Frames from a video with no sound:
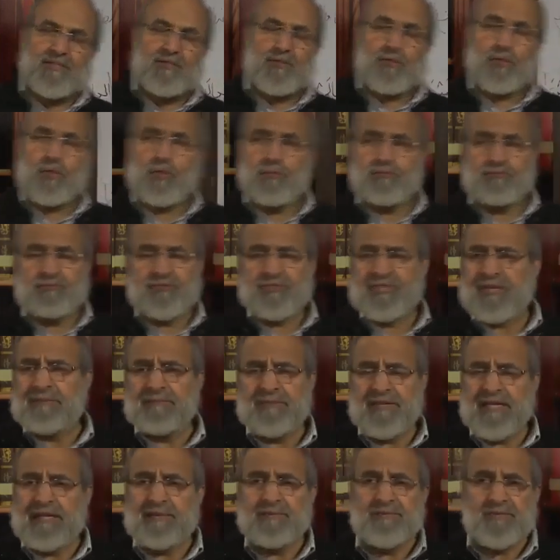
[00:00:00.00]
So
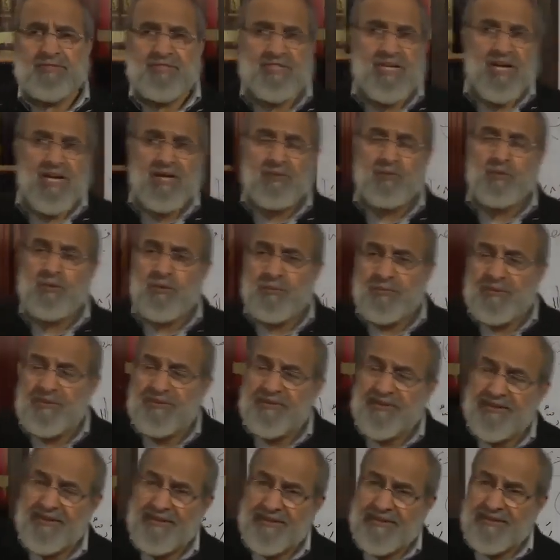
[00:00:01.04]
sometimes ya would be
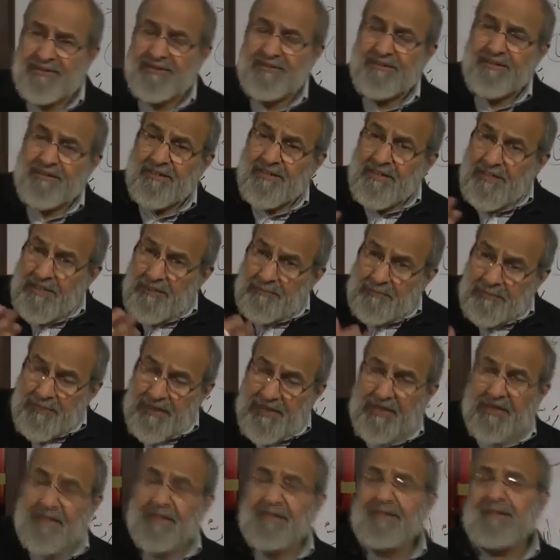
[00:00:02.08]
there
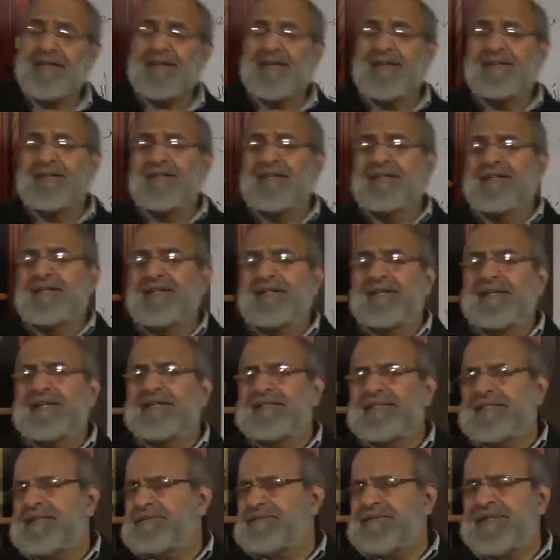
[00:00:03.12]
appearing,
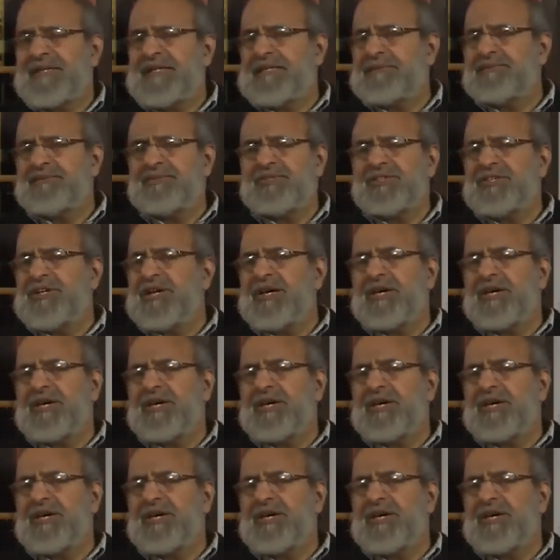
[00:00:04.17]
and sometimes